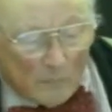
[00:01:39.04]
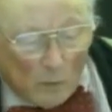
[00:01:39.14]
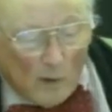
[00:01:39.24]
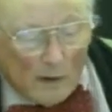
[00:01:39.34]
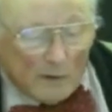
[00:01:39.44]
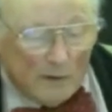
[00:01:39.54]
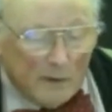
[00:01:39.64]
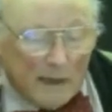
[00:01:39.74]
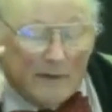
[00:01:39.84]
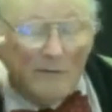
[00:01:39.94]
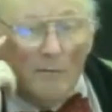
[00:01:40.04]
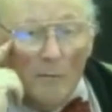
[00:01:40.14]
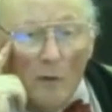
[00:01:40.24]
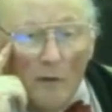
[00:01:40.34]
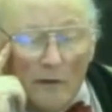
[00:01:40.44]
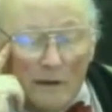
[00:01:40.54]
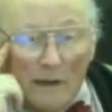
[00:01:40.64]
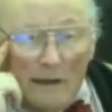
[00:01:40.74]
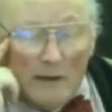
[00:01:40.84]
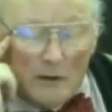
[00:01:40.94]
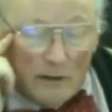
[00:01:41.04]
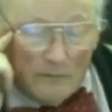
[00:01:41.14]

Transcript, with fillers: welcome even more the deletion